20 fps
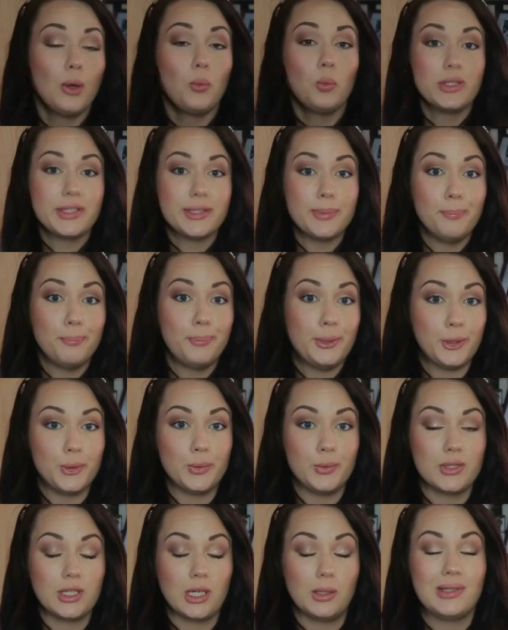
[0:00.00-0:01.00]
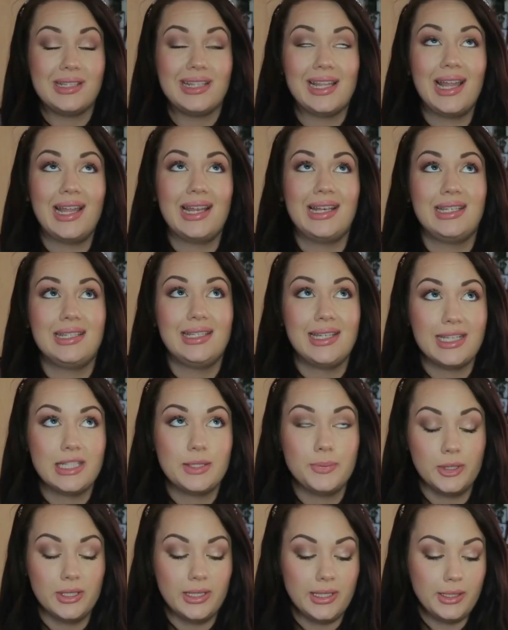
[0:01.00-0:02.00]
was some boots. I was in
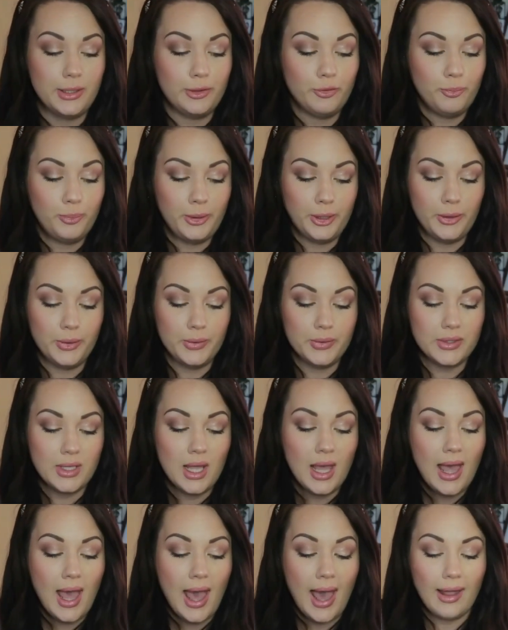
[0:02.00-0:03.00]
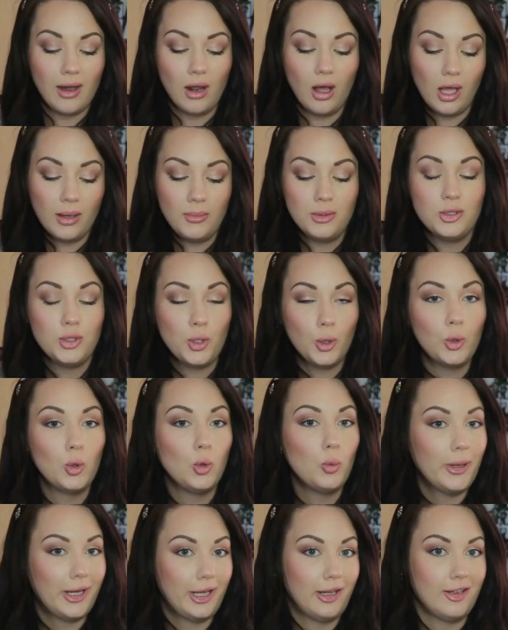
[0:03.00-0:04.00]
desperate need of boots, and I'm a tall
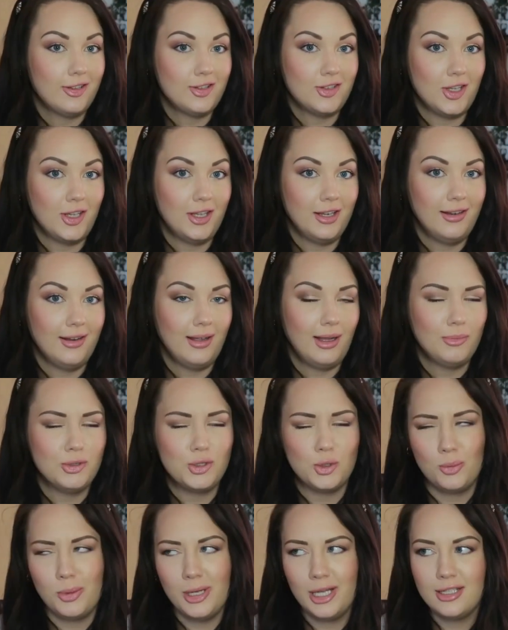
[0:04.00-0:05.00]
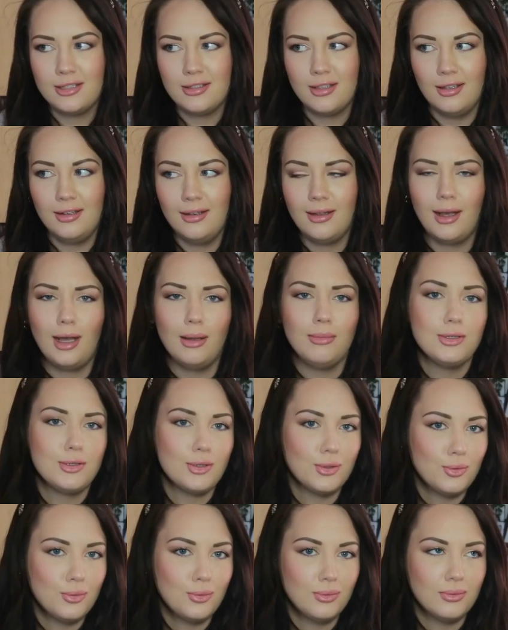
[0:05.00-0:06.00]
person. I'm a
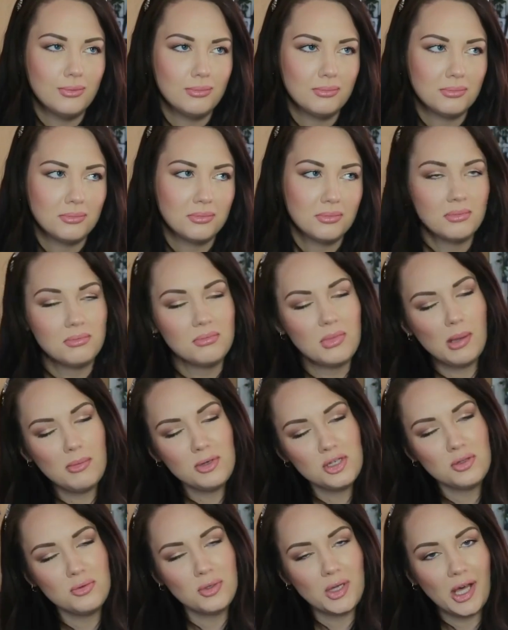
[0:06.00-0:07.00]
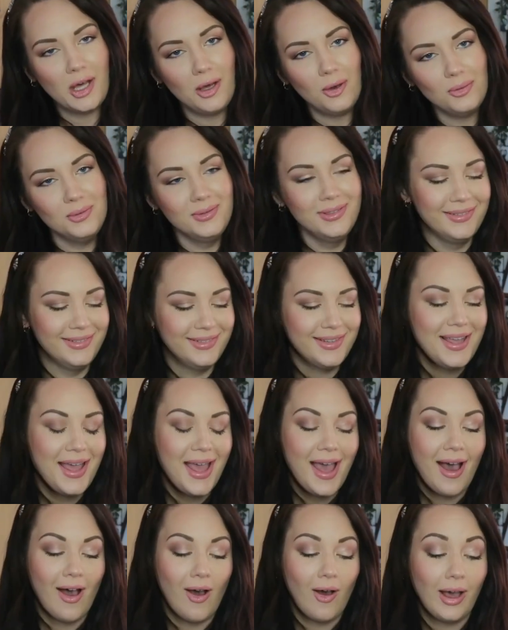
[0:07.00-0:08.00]
tall girl.
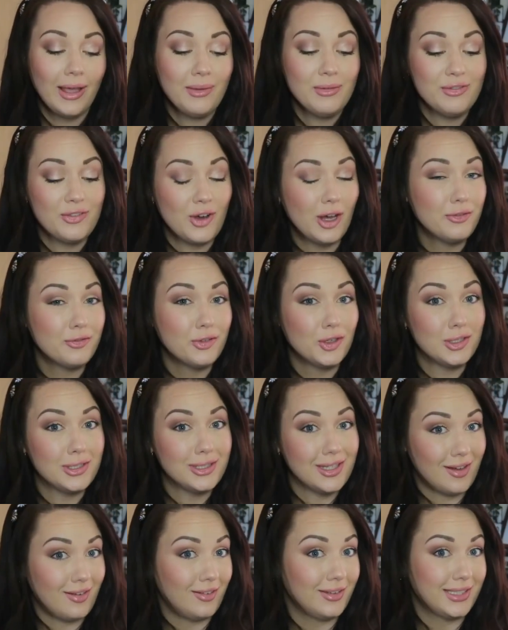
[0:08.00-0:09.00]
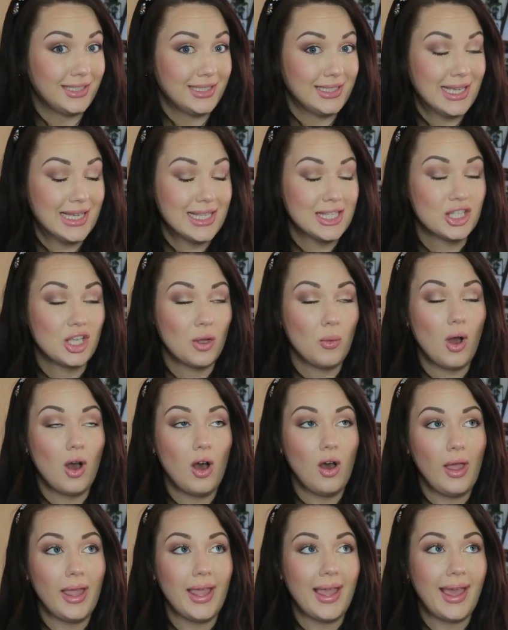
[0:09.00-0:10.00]
I'm 5'9", so
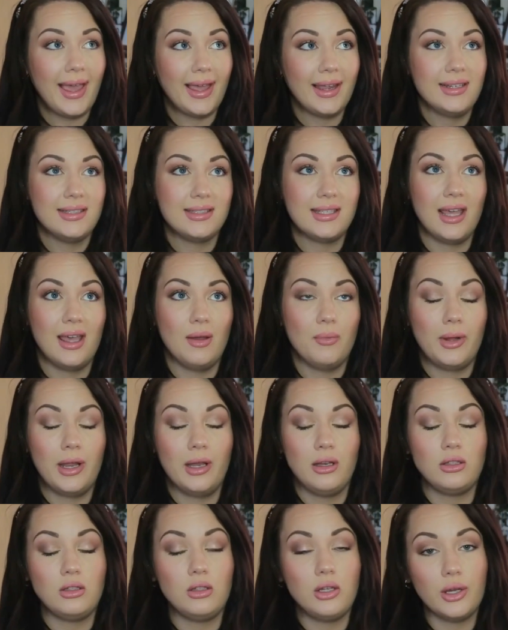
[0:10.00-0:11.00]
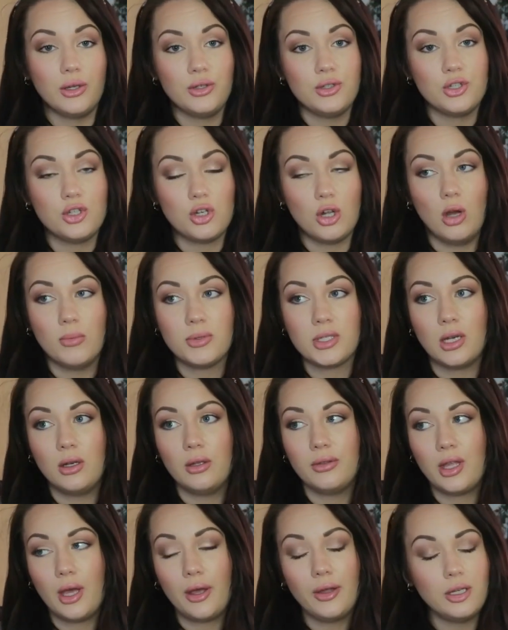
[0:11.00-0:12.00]
I hate it when you go to shop
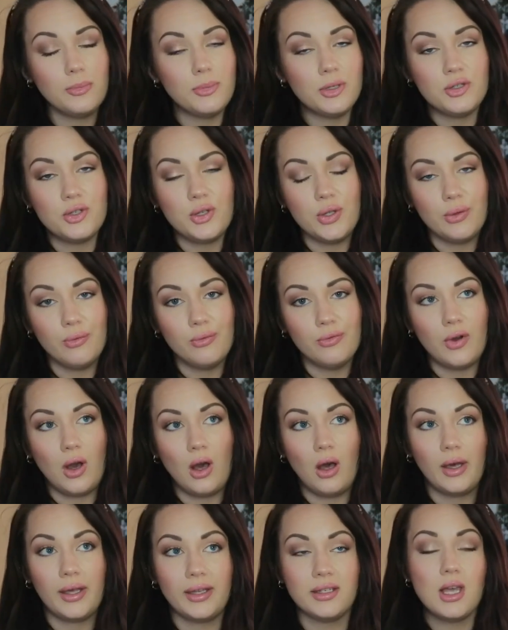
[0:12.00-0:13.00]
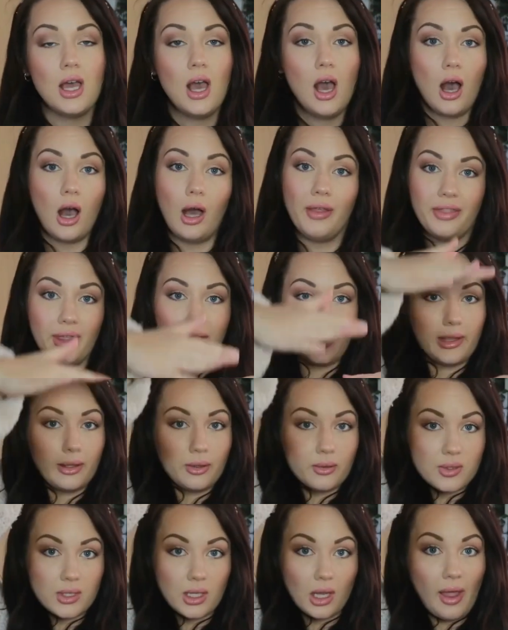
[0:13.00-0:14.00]
and the only boots you can find, the
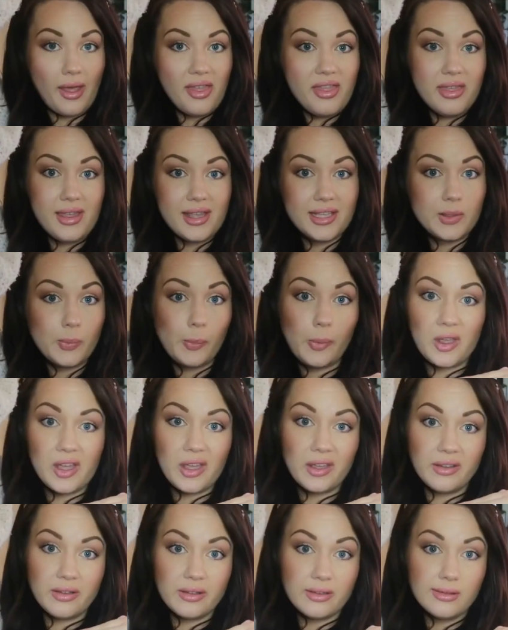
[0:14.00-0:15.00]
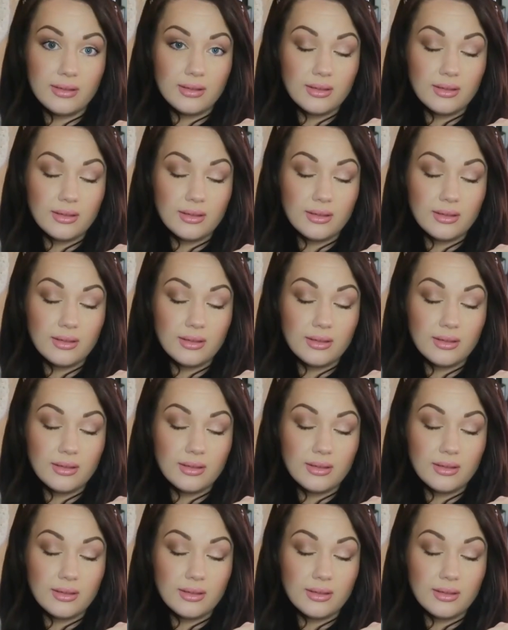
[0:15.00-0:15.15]
heels are like this big,